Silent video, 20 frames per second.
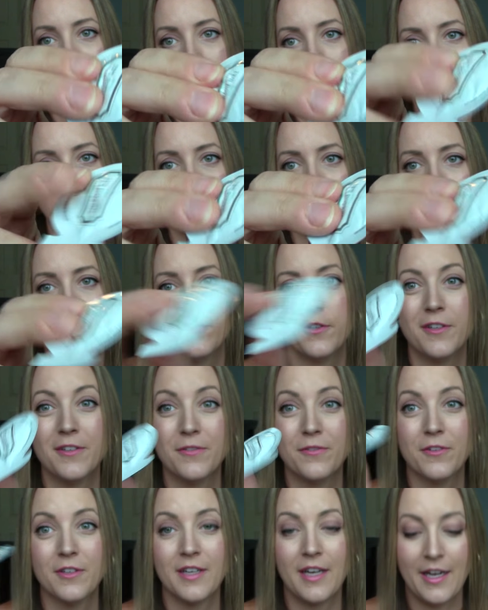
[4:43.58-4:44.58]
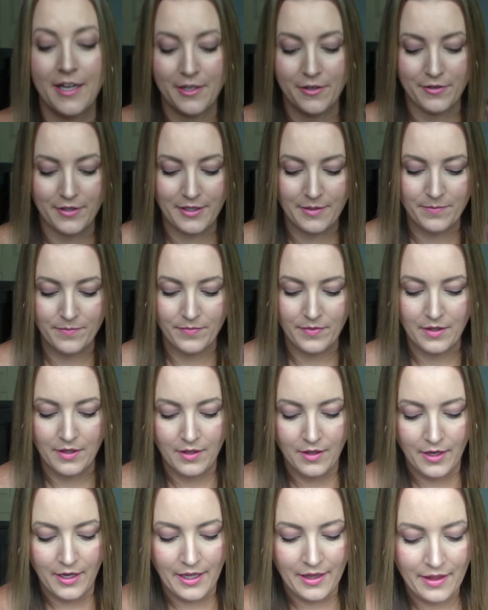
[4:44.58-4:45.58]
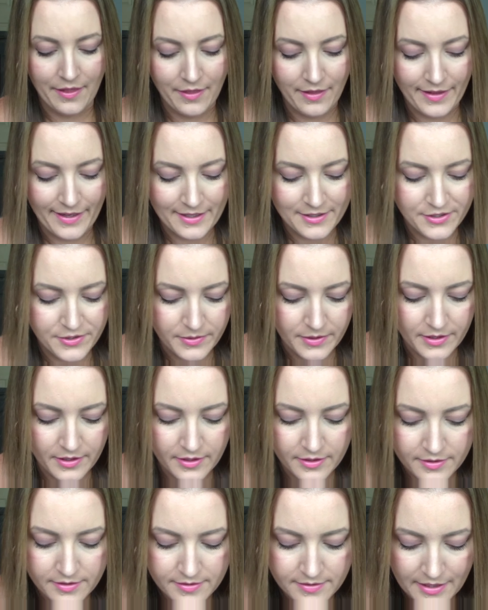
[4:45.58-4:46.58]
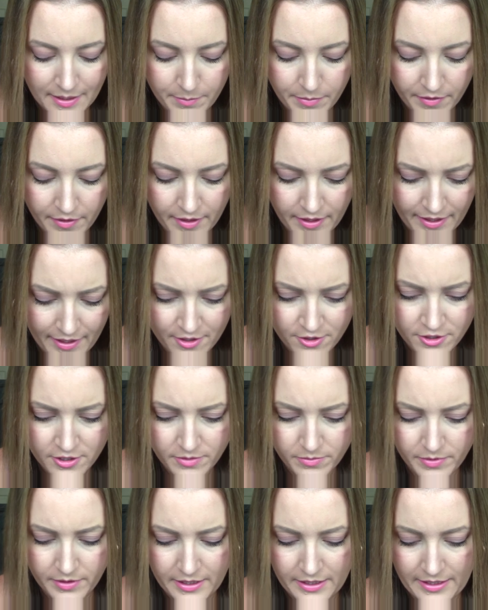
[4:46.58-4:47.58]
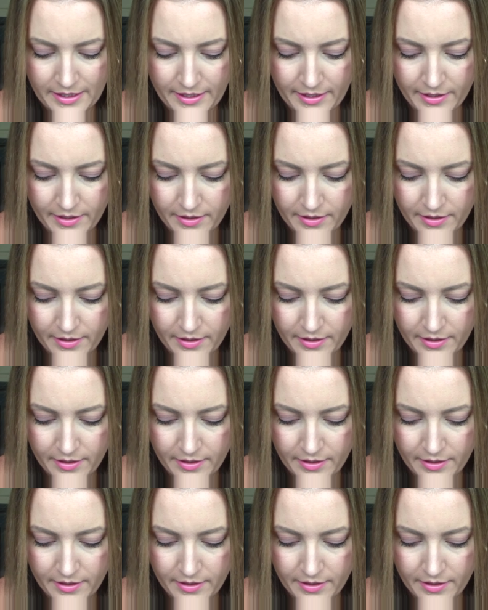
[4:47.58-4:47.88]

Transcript: Pretty full for an eye cream. And the last one is a sample that I actually really like.